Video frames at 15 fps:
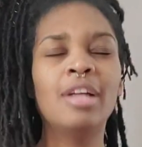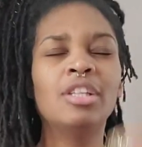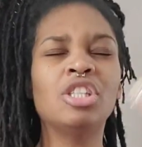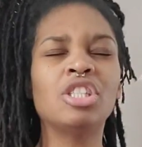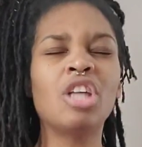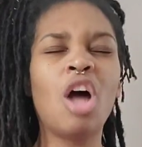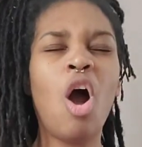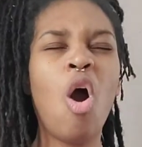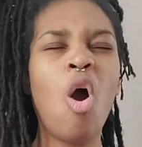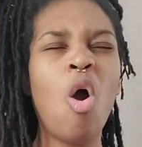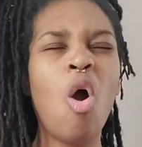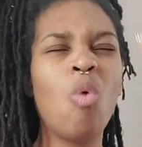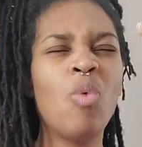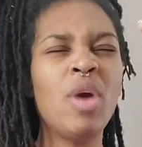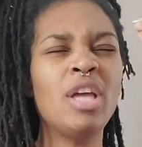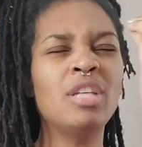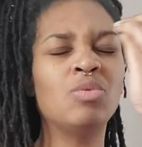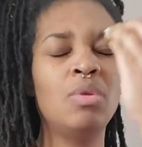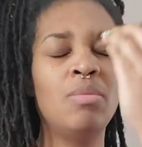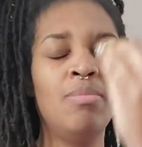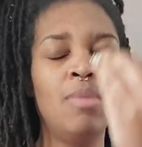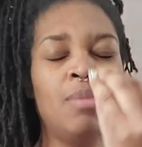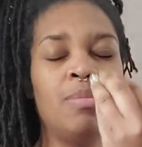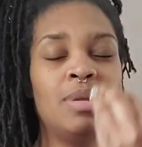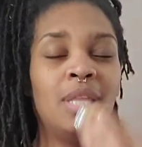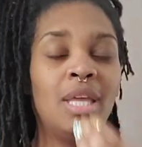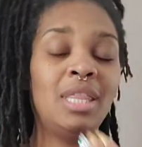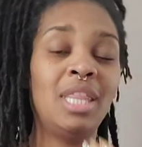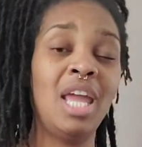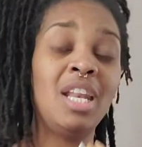Just always remember
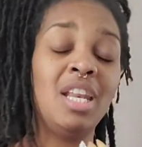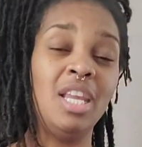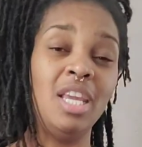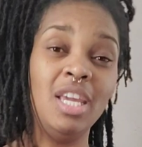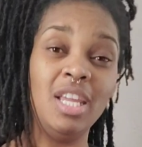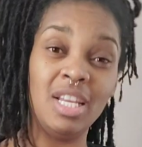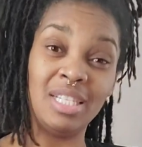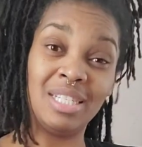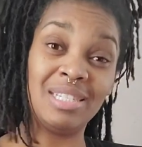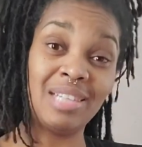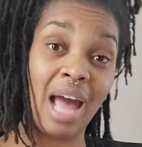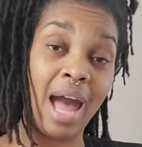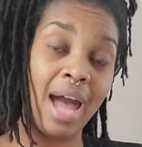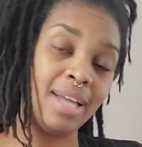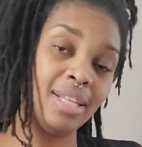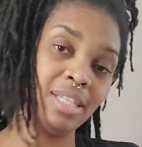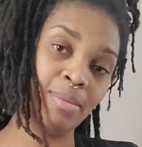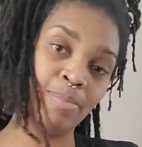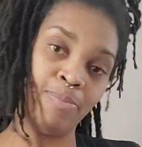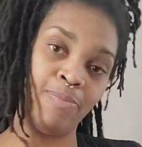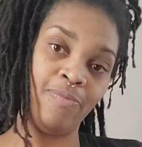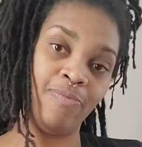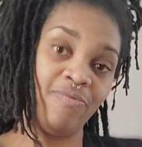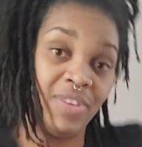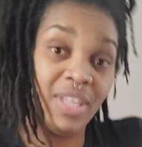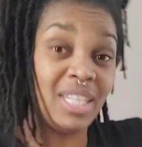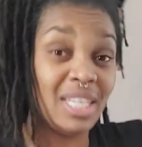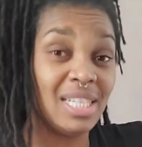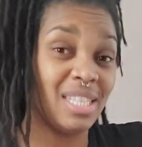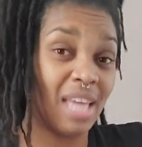that need is tied to
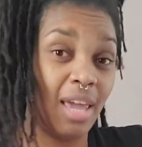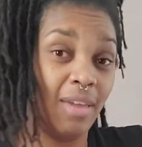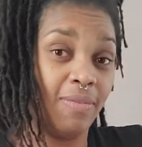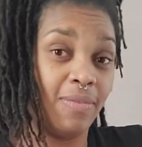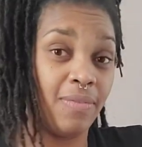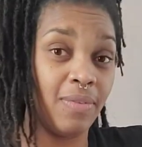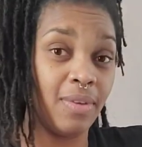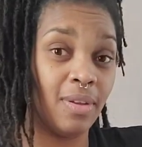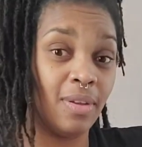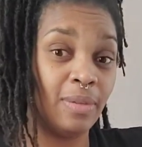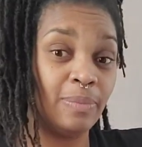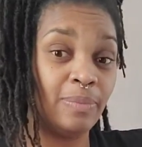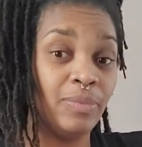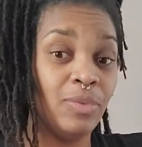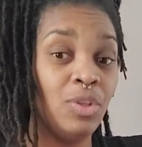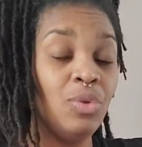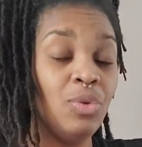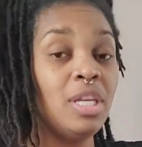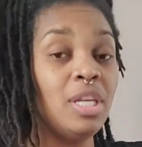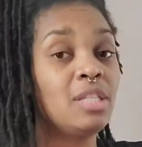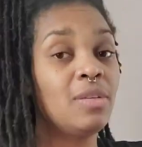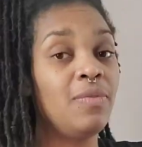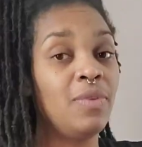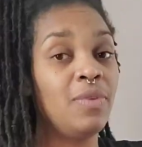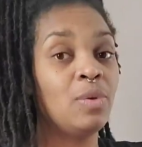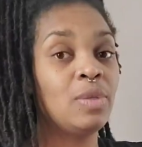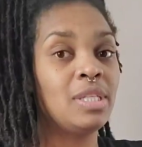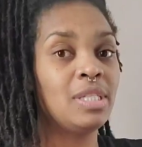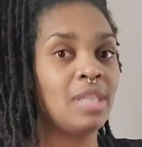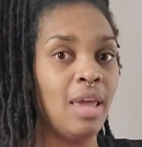feeling safe. You need to feel
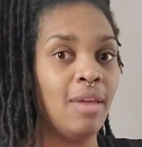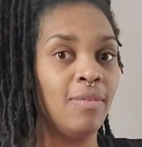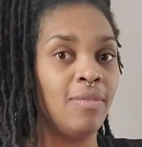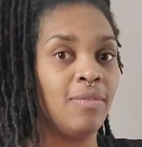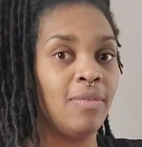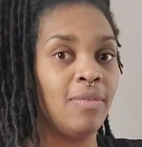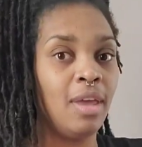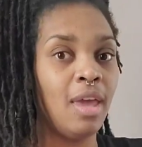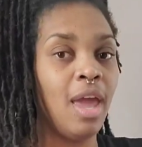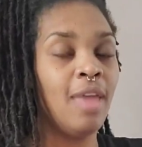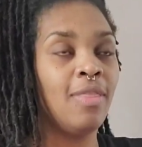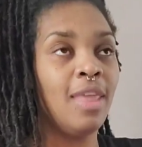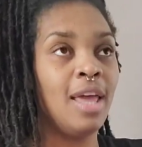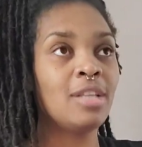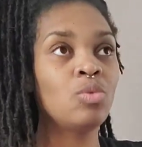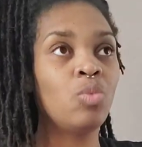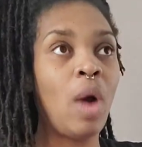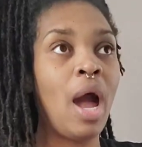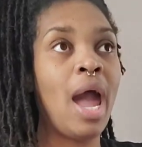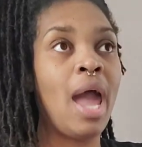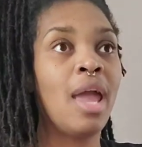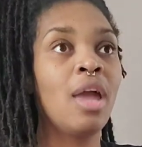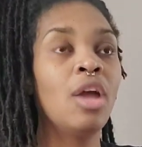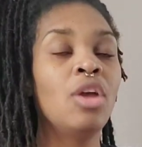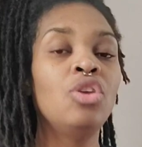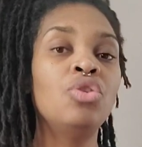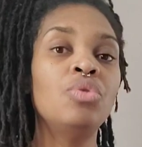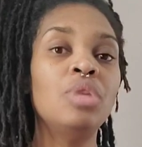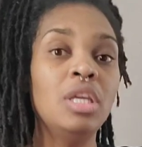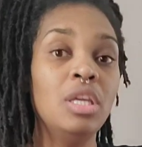safe, and that's why
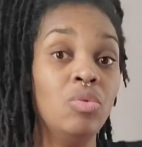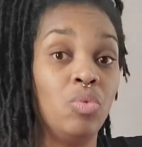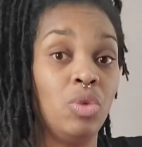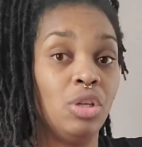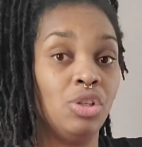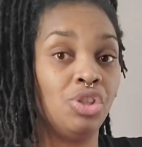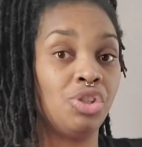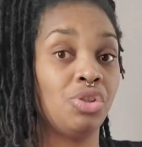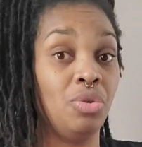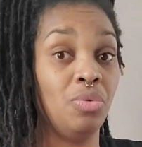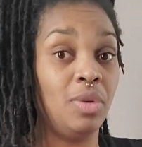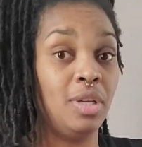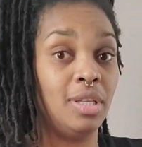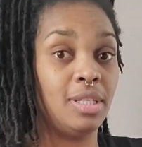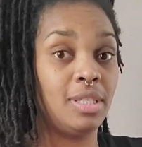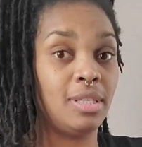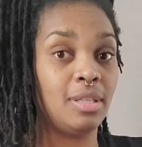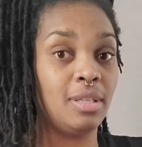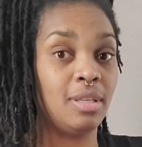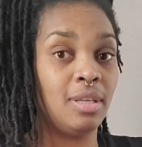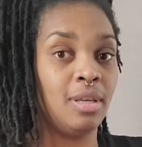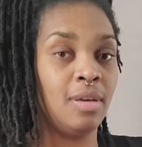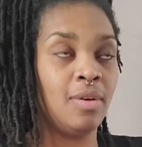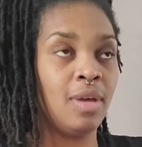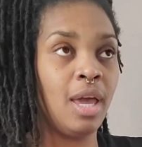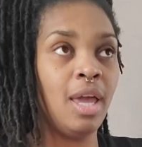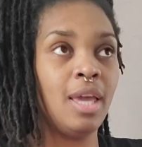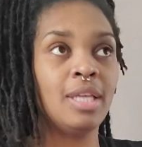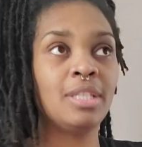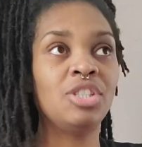you need reassurance.
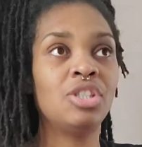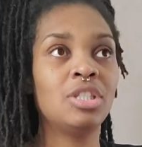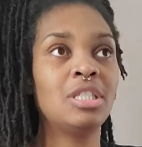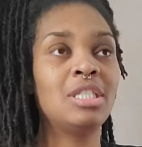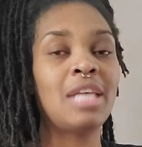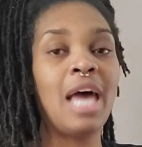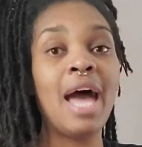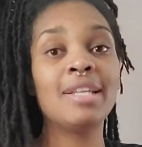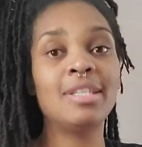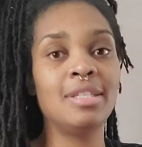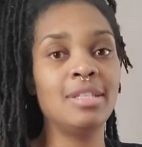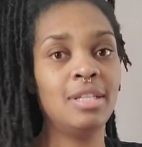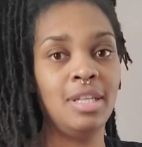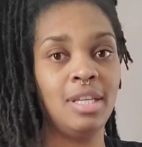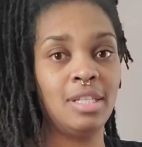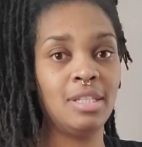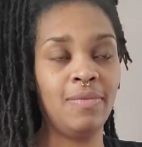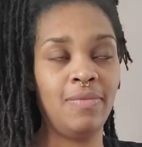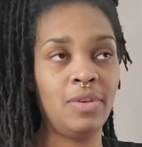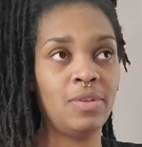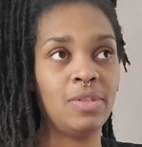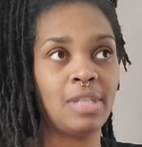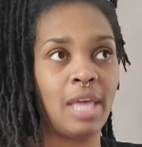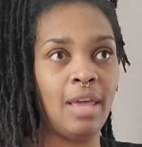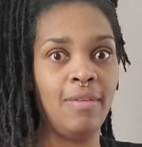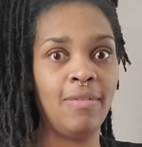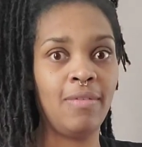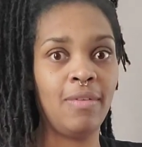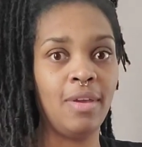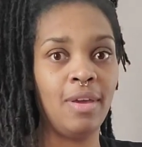Okay, it's just tied to the need to feel
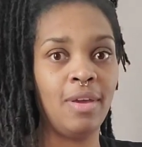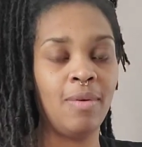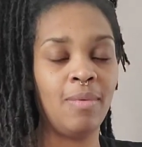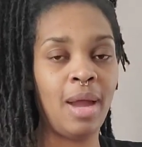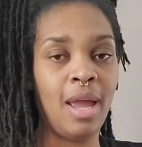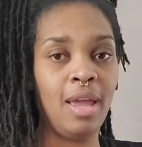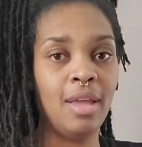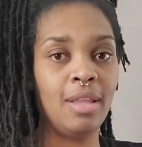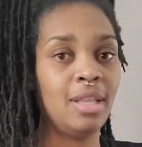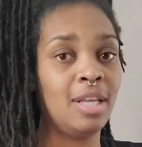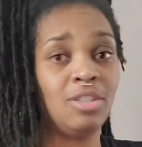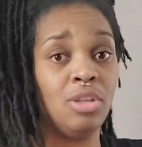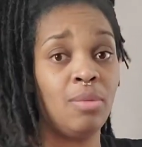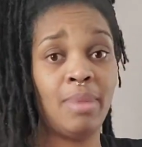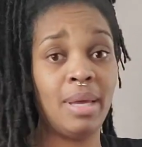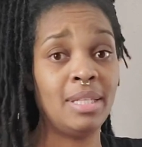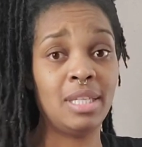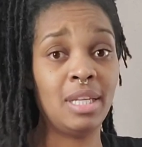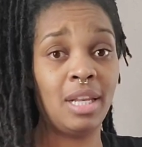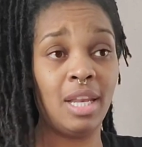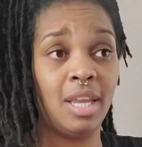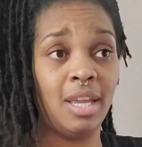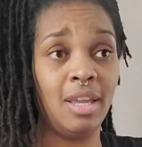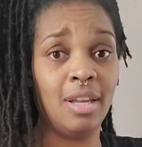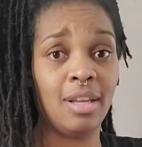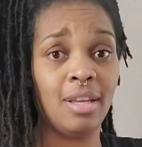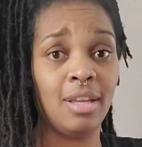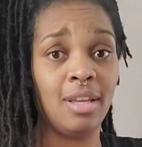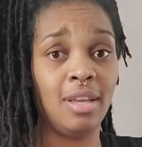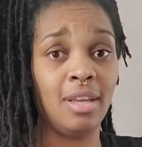safe, right? That's your basic need.
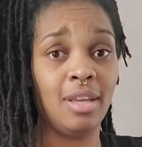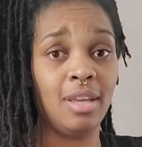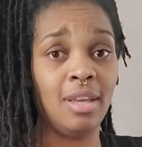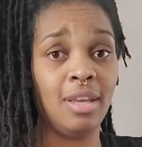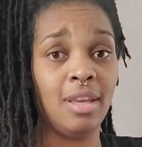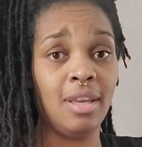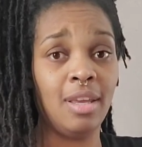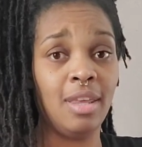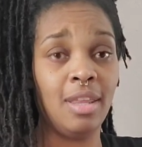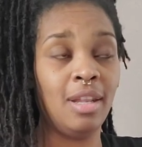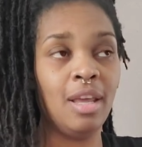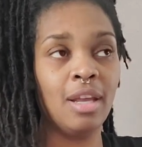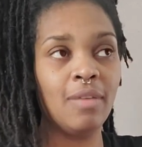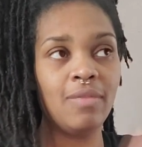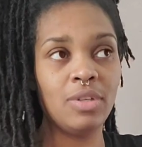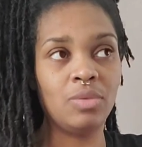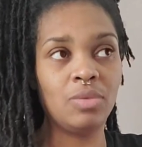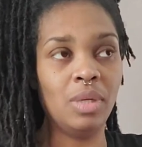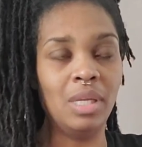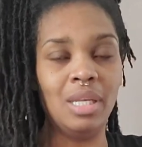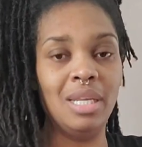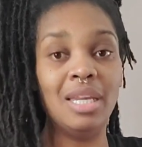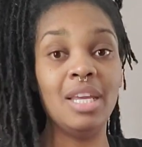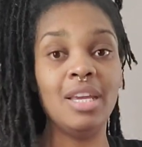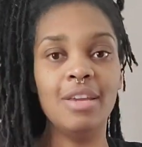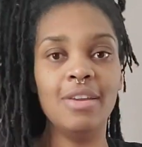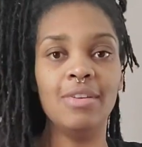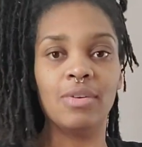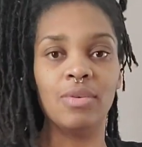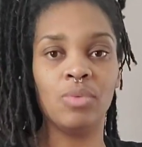None of us really
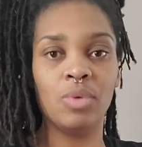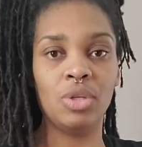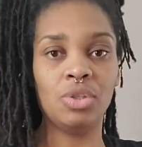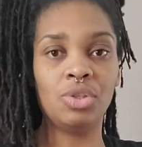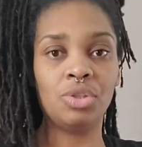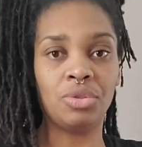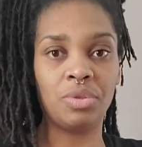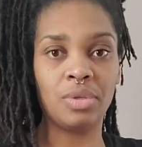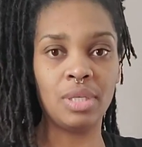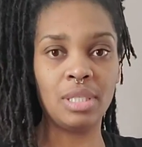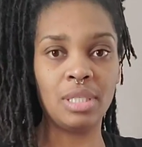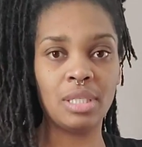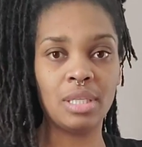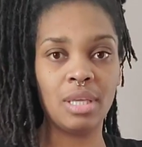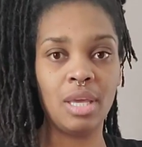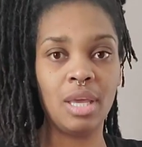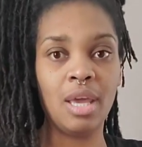need reassurance.